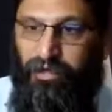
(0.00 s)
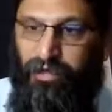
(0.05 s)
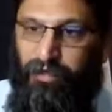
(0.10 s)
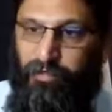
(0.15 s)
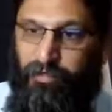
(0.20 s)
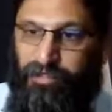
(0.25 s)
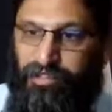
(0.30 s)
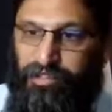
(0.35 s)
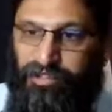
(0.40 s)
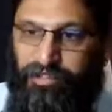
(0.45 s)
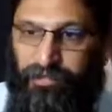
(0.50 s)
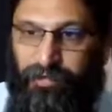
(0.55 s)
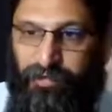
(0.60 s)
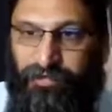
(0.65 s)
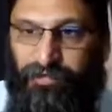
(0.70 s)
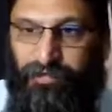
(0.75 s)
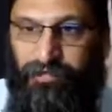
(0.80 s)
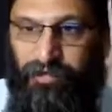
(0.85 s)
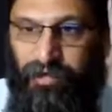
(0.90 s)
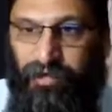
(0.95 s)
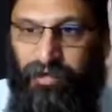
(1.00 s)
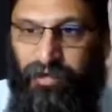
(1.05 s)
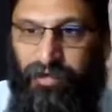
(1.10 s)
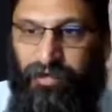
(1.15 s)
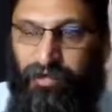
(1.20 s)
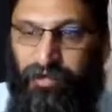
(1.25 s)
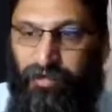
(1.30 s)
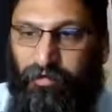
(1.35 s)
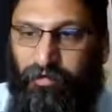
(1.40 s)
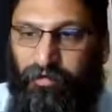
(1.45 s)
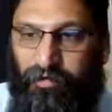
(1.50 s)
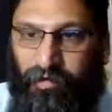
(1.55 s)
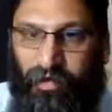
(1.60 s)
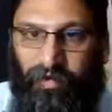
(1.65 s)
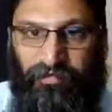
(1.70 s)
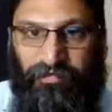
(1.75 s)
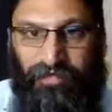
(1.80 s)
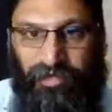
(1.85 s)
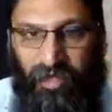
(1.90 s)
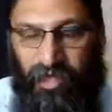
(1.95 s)
which is going to be free
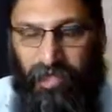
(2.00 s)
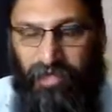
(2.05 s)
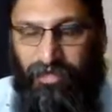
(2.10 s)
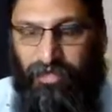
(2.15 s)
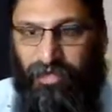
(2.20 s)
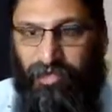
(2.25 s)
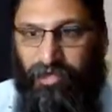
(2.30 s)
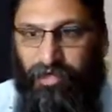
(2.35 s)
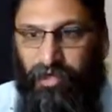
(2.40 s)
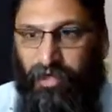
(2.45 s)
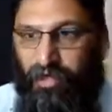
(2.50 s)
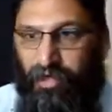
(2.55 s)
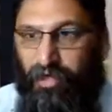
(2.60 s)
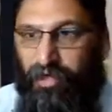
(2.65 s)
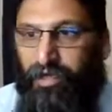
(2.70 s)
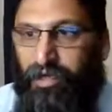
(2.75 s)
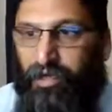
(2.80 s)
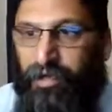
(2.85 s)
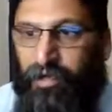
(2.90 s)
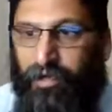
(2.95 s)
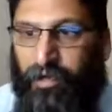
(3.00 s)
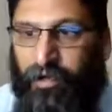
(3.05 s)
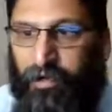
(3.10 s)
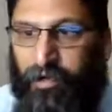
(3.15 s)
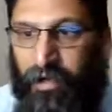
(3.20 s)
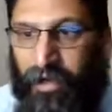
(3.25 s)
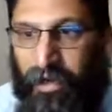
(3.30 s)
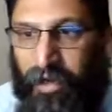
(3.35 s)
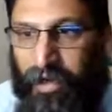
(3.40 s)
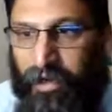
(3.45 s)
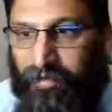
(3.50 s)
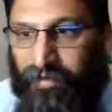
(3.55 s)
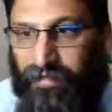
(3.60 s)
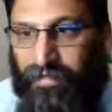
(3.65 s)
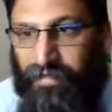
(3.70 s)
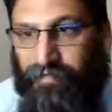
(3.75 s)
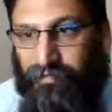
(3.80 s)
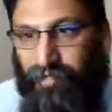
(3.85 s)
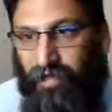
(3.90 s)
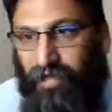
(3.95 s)
of charge, and this
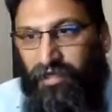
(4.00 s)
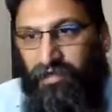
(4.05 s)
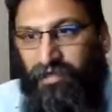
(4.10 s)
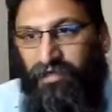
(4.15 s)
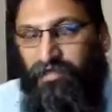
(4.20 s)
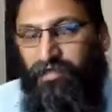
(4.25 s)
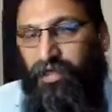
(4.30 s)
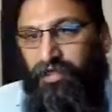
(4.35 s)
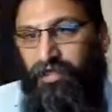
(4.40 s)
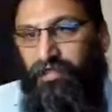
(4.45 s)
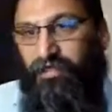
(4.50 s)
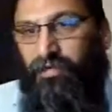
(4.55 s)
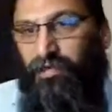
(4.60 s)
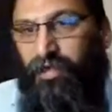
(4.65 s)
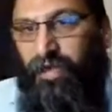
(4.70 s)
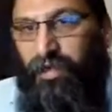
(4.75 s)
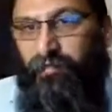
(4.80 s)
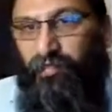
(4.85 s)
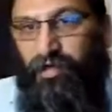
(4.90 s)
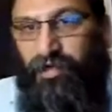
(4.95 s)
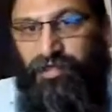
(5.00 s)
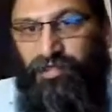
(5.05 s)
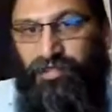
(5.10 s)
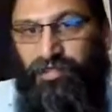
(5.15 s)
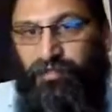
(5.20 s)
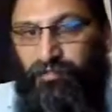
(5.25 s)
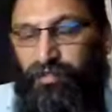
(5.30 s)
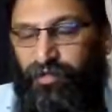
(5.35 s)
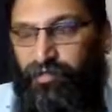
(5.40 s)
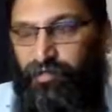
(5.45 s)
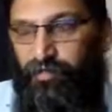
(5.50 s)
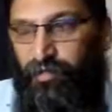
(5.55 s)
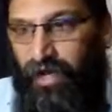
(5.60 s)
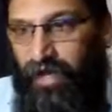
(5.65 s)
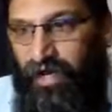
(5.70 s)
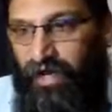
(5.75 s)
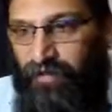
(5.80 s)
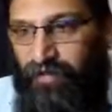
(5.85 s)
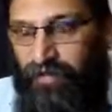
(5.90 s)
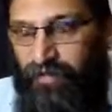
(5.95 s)
is being done in collaboration with
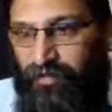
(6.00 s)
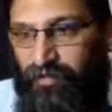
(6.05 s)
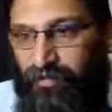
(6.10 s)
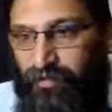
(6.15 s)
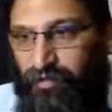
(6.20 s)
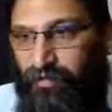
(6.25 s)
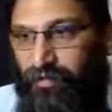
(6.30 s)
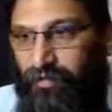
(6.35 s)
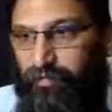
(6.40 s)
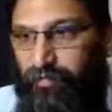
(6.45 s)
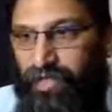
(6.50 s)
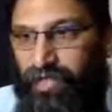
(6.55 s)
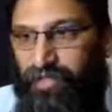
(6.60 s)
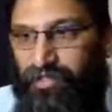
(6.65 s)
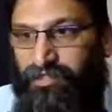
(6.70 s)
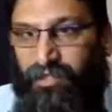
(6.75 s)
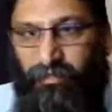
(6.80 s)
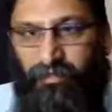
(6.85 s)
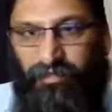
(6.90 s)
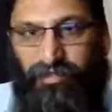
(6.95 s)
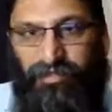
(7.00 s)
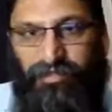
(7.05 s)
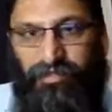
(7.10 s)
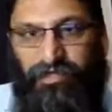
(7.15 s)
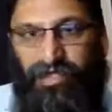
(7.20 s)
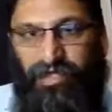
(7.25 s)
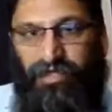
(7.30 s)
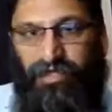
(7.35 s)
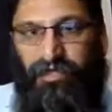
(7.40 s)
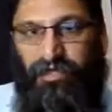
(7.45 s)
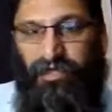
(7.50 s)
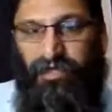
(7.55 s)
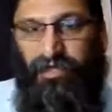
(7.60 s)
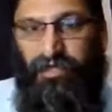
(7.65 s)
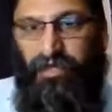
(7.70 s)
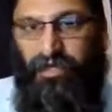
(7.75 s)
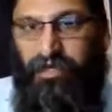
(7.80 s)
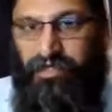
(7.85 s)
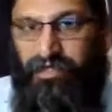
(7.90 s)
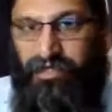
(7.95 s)
BRAC, PHWC,
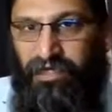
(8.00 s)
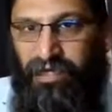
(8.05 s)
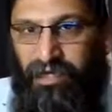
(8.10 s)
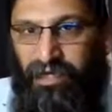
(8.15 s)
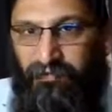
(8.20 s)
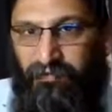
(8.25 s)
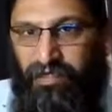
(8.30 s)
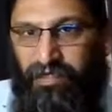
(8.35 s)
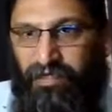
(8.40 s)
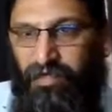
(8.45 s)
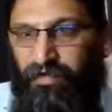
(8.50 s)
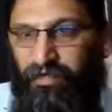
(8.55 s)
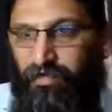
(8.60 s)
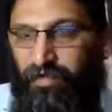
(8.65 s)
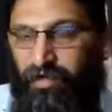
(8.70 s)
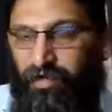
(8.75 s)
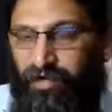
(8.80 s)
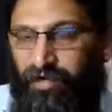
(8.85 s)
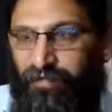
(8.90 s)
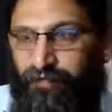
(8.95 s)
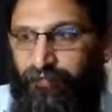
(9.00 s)
and Kanpete Roy.